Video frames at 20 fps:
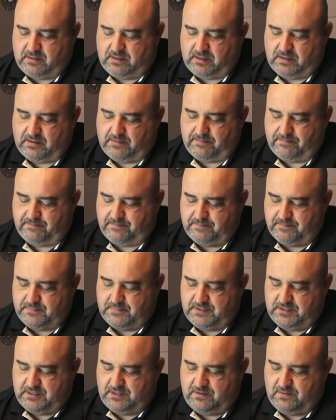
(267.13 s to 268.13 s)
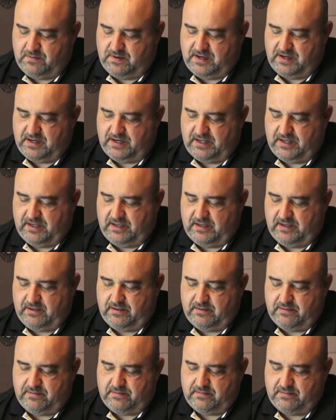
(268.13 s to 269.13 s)
um, two I
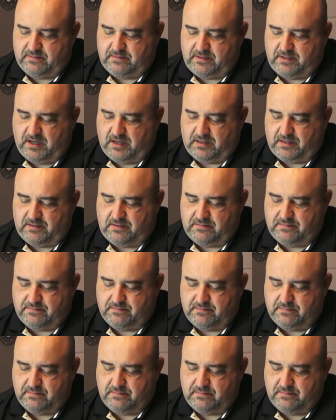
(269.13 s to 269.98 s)
D color,